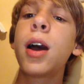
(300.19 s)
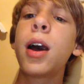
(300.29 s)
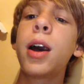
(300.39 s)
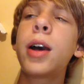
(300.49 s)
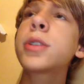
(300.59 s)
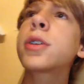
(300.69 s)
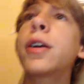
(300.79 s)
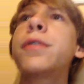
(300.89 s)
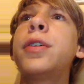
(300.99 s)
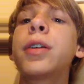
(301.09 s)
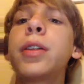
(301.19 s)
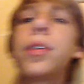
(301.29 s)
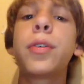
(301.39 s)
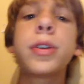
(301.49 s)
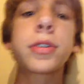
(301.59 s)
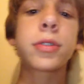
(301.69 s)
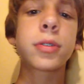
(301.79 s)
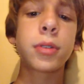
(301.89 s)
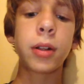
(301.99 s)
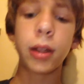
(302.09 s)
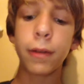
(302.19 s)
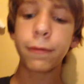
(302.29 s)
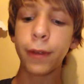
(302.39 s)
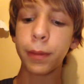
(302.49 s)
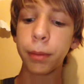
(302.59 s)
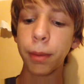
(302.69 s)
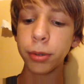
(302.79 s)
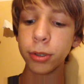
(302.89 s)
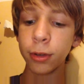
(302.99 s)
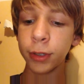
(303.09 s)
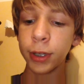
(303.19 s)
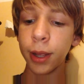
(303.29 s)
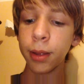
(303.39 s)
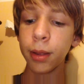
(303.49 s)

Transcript: Uh, sorry if you hear a little noise. There's a lot of family members over today.